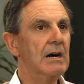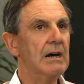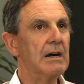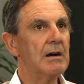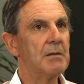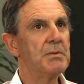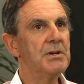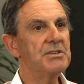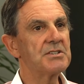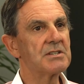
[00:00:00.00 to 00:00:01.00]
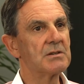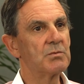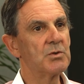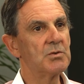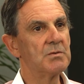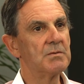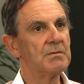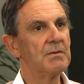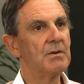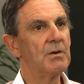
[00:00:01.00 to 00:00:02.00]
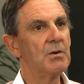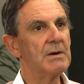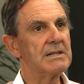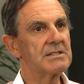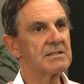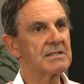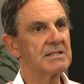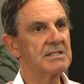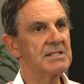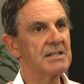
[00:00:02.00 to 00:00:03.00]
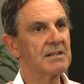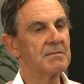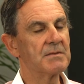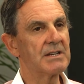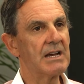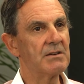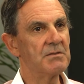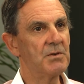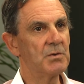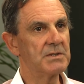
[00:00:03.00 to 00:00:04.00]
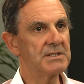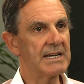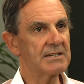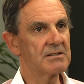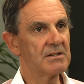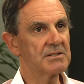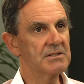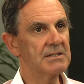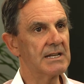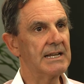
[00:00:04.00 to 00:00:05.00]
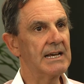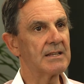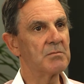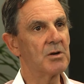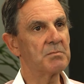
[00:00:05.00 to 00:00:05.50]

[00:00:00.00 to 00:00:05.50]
A purchaser will always consider carry forward tax losses and how they might